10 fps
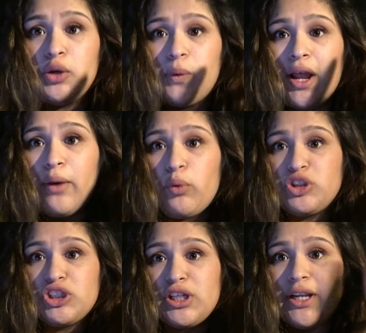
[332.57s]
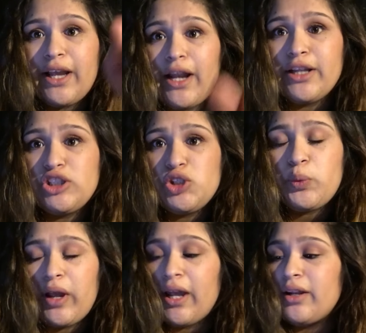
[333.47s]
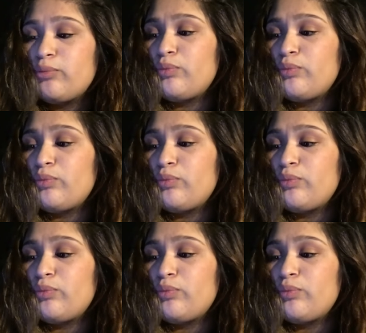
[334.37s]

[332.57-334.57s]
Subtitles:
Q&A. We're just going to get into it.